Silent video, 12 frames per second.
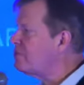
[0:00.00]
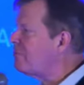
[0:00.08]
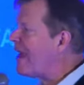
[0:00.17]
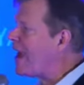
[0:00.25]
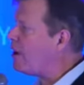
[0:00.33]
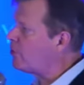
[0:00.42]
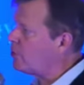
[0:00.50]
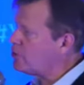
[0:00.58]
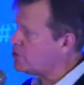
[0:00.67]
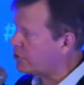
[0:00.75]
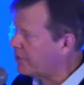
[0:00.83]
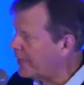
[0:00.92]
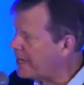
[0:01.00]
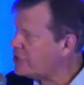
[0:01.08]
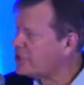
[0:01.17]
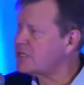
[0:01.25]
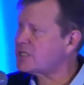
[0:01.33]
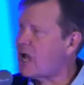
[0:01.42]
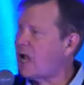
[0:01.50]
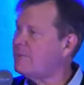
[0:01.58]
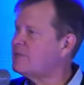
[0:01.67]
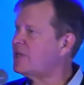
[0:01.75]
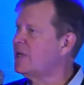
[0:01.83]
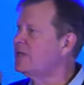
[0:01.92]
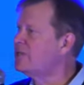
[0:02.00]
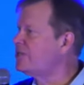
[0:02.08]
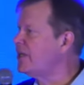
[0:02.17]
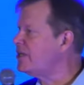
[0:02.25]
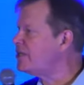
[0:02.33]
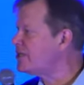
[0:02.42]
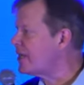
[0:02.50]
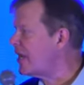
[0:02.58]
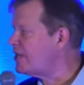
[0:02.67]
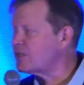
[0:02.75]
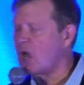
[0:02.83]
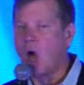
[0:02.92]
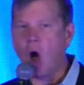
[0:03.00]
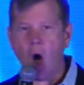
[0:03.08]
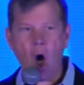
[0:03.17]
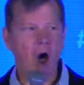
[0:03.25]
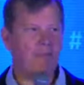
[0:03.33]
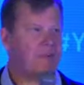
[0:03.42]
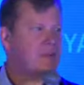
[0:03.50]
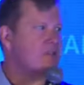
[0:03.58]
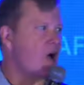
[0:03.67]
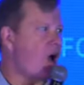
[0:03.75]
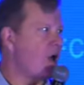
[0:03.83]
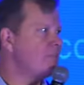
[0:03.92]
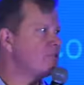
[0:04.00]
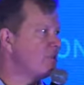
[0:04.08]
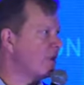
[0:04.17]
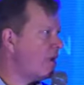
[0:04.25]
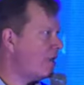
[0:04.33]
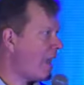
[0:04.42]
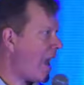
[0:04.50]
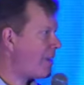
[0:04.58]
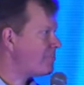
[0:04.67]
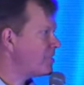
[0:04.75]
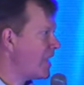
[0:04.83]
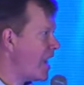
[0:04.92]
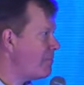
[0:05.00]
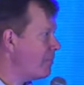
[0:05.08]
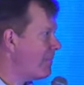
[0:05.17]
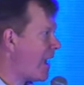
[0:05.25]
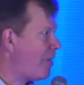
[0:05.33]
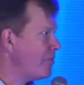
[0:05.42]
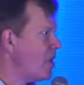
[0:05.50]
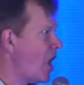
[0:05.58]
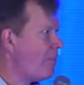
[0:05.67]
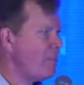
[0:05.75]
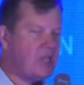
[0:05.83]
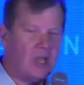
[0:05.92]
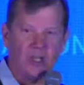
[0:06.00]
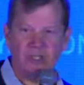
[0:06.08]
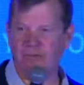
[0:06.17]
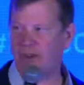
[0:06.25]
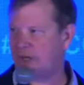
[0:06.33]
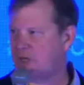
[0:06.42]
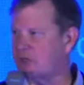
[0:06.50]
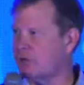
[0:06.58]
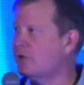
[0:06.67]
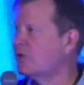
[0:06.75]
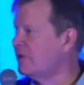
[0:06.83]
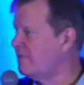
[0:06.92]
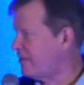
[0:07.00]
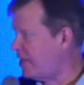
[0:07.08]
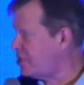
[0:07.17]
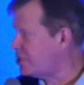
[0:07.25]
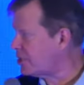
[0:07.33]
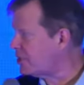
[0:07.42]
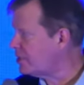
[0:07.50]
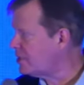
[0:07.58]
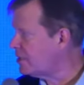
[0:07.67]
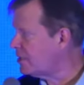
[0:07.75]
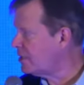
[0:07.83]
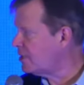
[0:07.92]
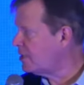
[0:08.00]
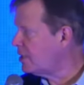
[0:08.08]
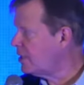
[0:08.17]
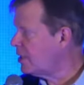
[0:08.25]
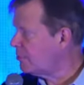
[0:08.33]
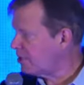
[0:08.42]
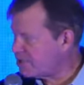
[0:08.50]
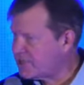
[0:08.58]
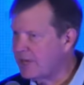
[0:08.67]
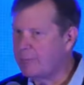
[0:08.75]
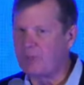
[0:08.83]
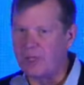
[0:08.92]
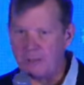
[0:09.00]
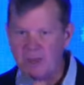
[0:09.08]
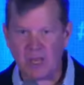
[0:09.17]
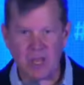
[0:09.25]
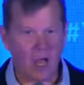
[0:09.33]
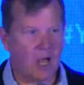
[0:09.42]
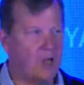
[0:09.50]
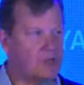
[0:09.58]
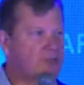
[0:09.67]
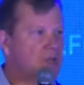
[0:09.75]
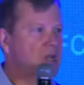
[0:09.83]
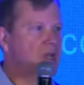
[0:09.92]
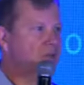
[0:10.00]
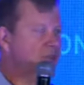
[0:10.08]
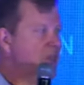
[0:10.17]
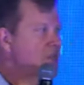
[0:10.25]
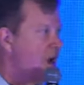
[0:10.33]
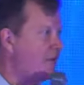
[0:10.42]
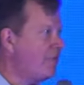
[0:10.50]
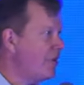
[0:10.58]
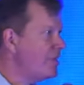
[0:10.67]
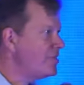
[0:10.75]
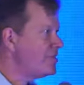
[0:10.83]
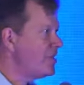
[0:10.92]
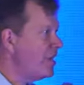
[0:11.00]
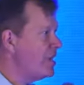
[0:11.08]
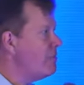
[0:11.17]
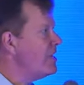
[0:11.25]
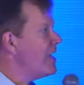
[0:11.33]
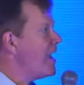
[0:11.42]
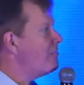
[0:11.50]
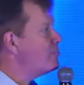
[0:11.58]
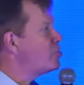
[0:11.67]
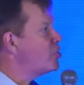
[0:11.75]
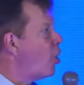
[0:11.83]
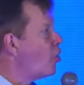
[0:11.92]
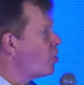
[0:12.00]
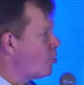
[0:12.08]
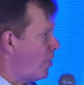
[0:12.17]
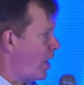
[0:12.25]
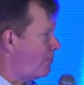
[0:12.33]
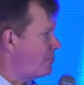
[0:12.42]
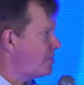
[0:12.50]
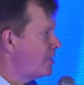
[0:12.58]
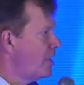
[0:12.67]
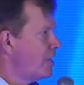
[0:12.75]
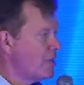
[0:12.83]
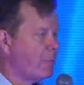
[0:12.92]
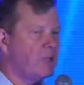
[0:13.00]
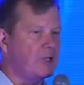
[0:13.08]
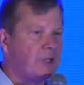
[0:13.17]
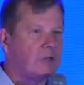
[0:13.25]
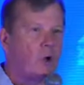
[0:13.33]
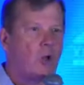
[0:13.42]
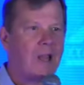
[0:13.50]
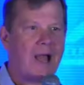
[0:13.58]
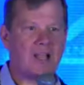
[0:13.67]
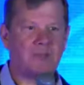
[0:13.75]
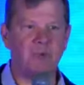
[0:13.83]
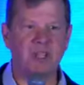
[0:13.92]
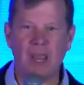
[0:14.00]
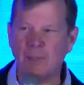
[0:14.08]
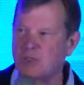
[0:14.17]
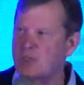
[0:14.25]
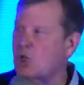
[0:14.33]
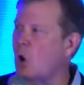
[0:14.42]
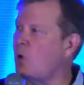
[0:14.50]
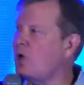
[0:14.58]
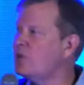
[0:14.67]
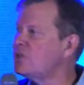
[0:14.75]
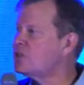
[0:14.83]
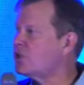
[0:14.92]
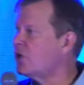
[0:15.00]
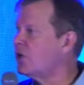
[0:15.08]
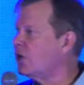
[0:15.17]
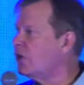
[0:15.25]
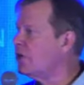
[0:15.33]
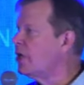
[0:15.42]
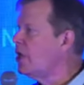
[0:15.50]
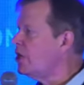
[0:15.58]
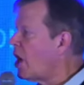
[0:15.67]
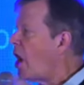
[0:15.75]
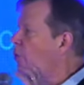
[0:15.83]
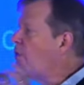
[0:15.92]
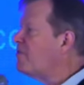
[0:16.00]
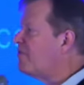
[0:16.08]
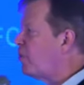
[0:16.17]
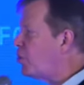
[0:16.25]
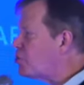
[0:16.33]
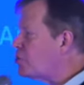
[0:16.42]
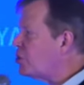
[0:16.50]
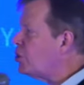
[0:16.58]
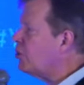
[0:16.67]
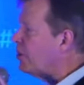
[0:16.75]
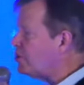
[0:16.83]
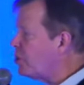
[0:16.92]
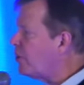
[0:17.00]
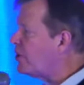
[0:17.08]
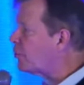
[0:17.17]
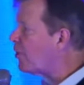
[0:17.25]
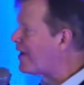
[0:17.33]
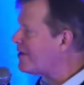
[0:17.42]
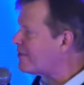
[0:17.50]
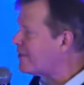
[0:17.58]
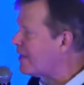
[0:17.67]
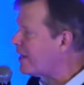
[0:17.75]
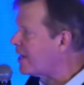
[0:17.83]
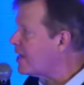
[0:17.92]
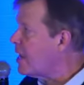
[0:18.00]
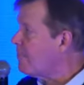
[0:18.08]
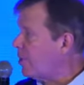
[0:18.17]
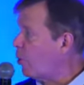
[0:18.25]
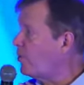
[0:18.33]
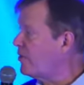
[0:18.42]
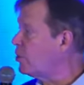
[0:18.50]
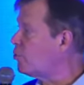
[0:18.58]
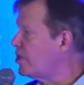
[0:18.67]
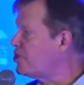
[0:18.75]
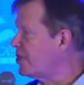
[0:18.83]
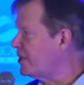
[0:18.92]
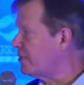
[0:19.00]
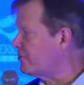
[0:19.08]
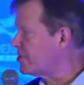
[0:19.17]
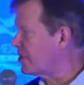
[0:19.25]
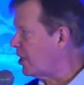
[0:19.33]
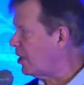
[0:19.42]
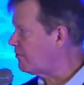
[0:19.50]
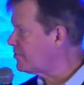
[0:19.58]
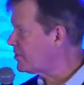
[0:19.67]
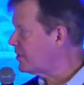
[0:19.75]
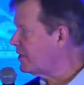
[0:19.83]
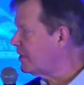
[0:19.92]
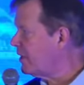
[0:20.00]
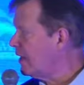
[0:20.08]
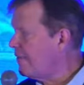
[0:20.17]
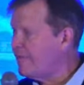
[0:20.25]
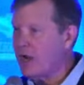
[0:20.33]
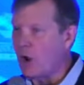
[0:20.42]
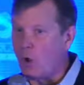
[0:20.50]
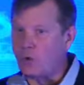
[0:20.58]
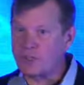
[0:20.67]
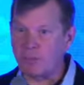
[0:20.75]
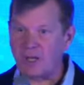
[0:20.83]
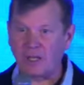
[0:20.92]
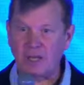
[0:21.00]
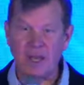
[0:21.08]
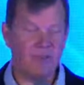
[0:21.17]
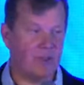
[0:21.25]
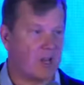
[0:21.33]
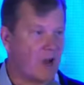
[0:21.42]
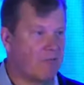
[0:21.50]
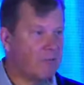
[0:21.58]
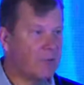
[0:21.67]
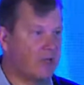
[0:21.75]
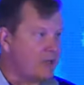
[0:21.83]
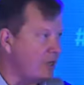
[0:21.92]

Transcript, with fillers: and powers, or in ancient times, city states, oftentimes the collapse came about not because of an external invasion, but simply because the governing city became so corrupt, the political class became so concerned, not with virtue and doing the right thing, but with enriching themselves that ultimately the government